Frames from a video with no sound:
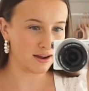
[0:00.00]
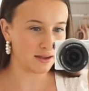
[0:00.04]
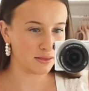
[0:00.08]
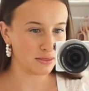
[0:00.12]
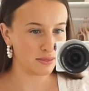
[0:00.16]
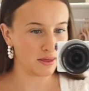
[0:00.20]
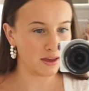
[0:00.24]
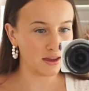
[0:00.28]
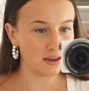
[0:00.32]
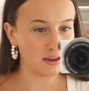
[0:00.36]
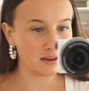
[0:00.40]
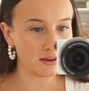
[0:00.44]
I
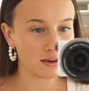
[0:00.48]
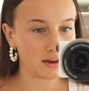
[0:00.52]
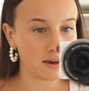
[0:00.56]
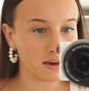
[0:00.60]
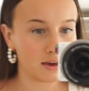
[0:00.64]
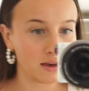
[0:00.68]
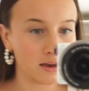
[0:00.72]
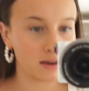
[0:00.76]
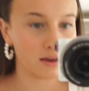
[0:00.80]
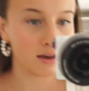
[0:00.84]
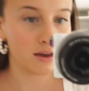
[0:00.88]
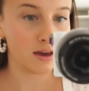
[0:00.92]
think.
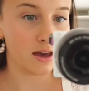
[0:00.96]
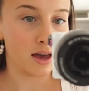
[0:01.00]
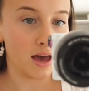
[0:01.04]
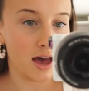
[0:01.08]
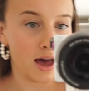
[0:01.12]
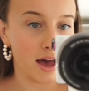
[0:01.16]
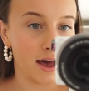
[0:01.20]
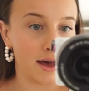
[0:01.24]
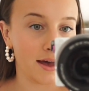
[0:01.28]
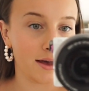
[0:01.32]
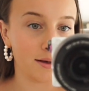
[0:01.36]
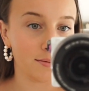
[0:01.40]

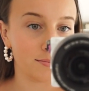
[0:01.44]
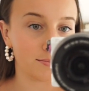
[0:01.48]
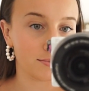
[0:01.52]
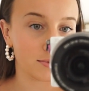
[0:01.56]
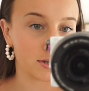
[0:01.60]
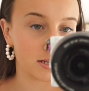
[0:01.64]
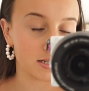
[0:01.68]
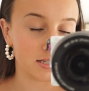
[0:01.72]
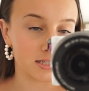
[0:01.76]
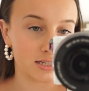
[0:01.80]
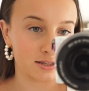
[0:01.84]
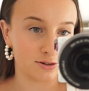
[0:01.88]

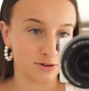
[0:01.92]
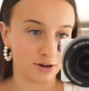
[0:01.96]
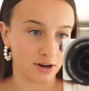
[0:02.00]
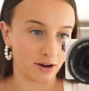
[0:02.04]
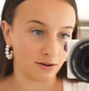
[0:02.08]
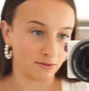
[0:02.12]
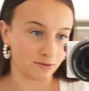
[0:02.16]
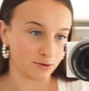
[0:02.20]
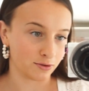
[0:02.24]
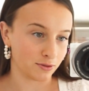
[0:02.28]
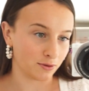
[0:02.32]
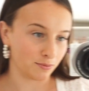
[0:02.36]
Considering
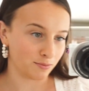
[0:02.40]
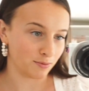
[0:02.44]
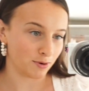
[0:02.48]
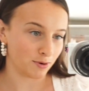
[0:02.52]
I've got the